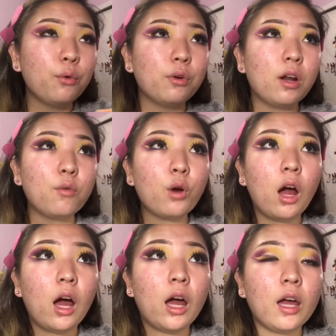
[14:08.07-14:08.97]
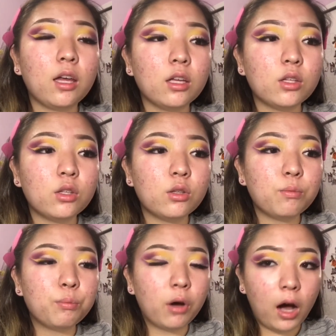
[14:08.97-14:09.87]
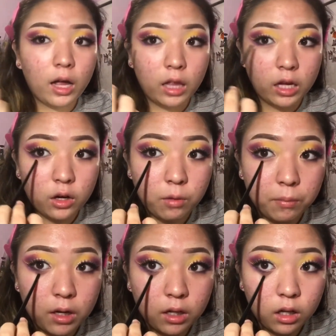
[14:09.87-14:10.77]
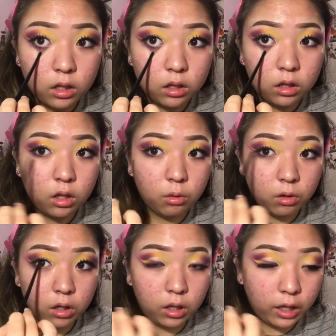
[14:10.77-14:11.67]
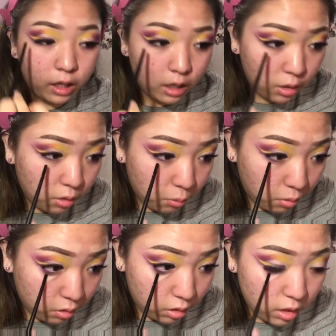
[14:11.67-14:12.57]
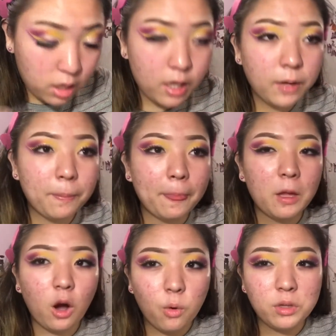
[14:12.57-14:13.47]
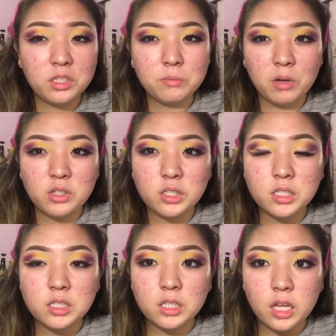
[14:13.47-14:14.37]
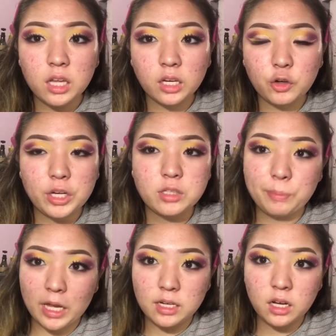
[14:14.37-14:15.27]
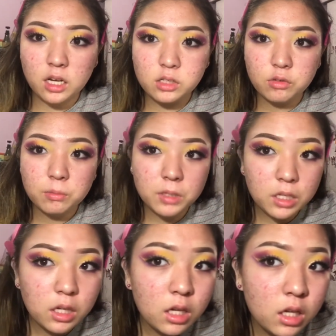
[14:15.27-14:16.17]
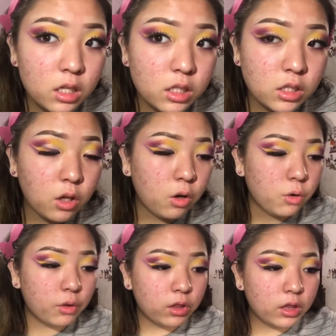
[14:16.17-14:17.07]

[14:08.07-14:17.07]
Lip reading: whenever I put eyeliner on my lower like waterline, it always smudges and creates panda eyes for me. So